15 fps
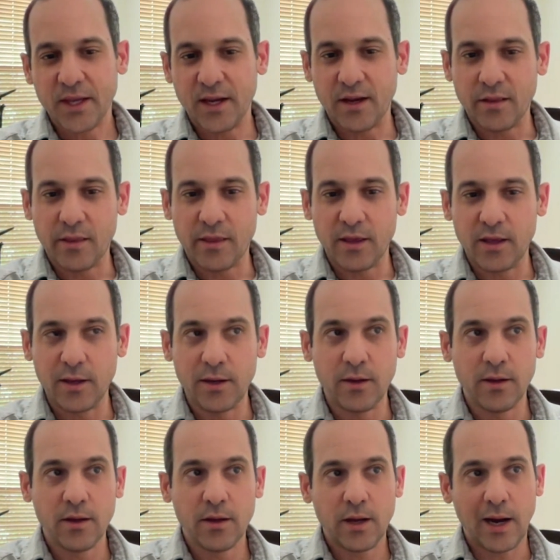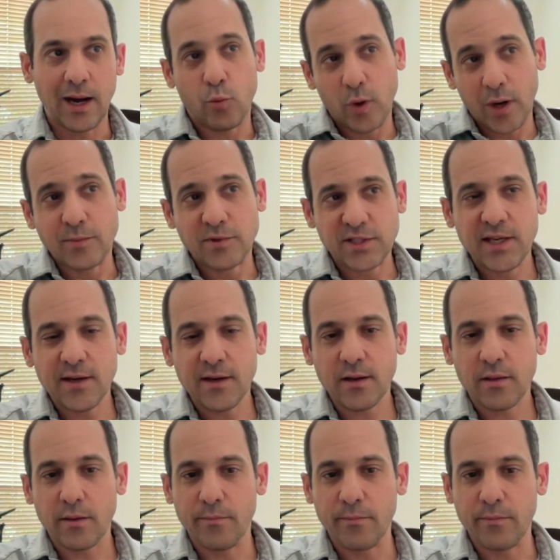In what I'm seeing
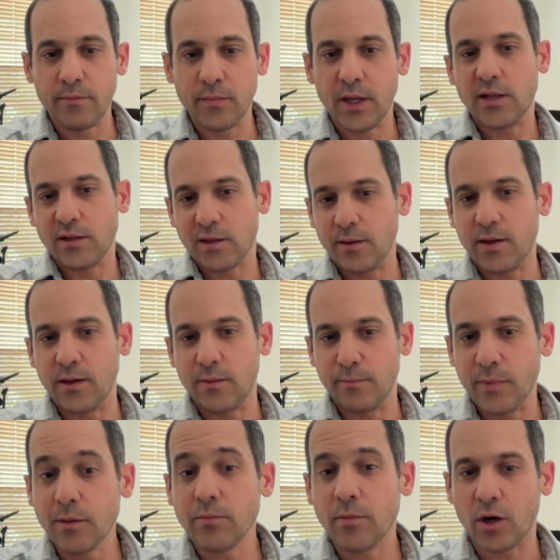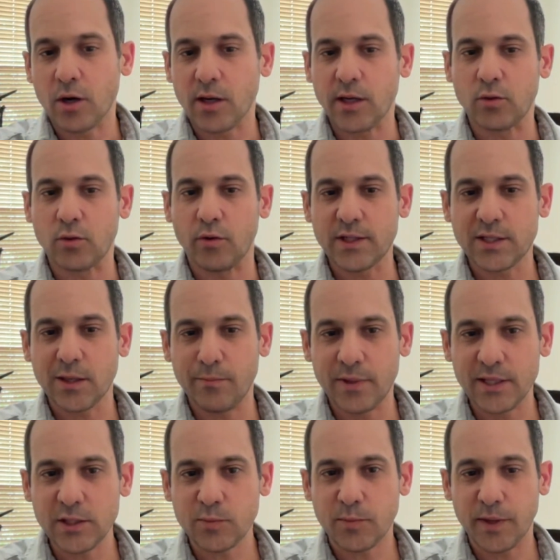in the mid-market or
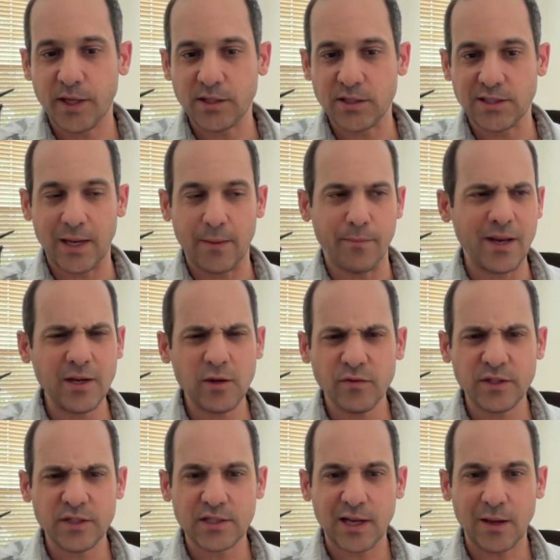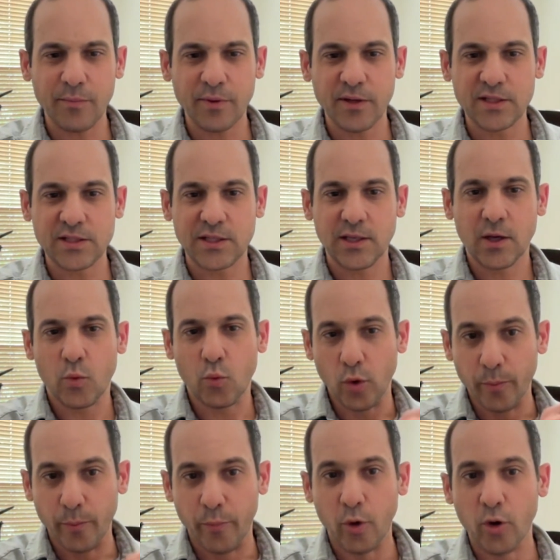SMB space is that many of these companies
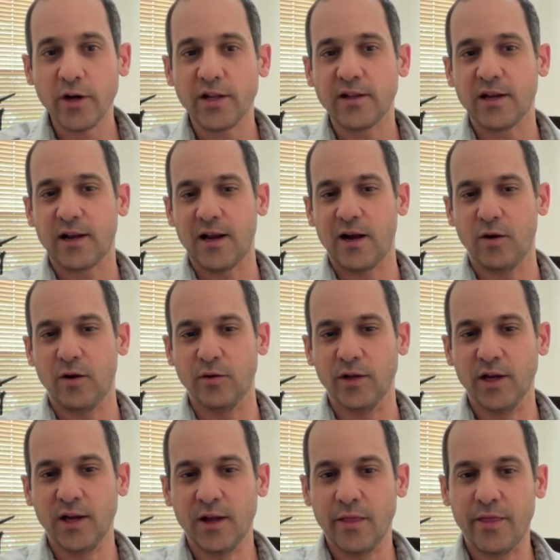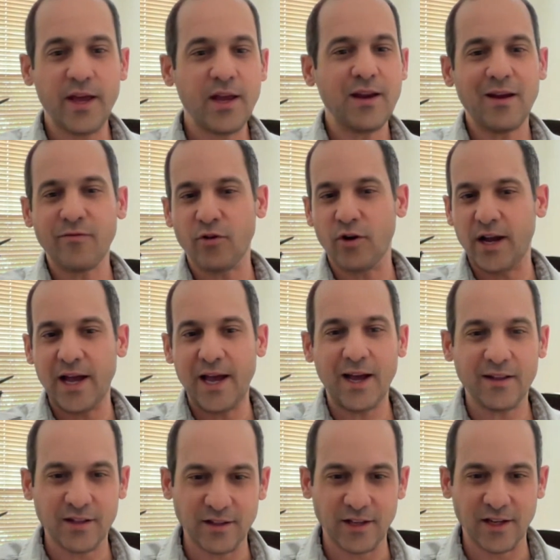were born in the cloud. They never
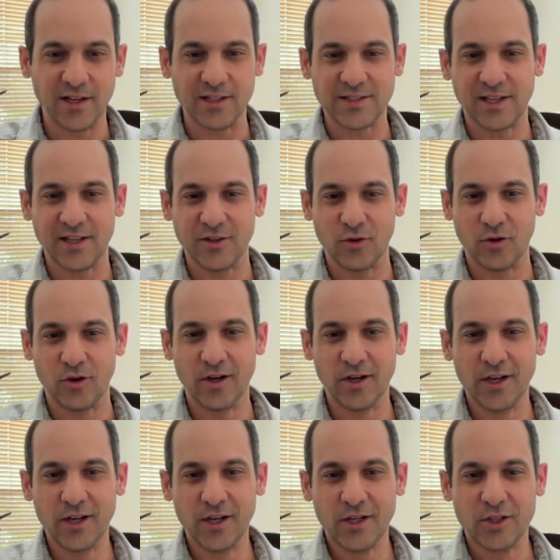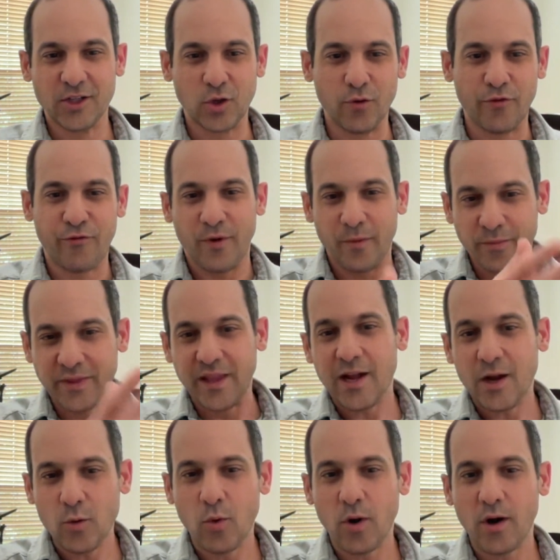had a data center. So from
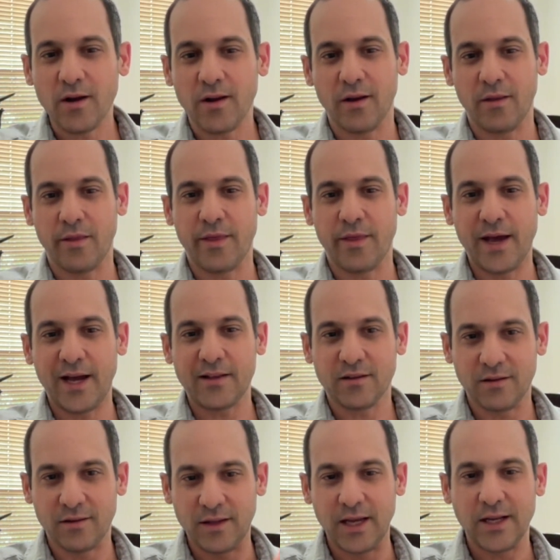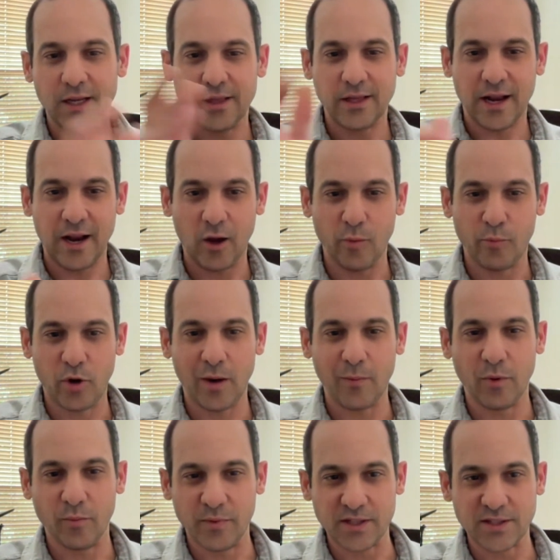day one, that data in the cloud
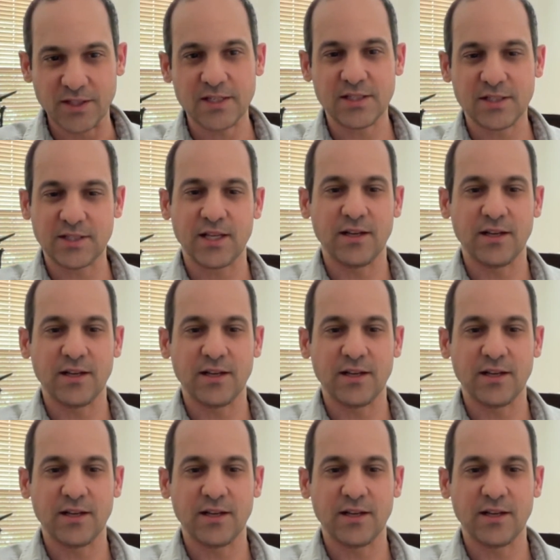problem exists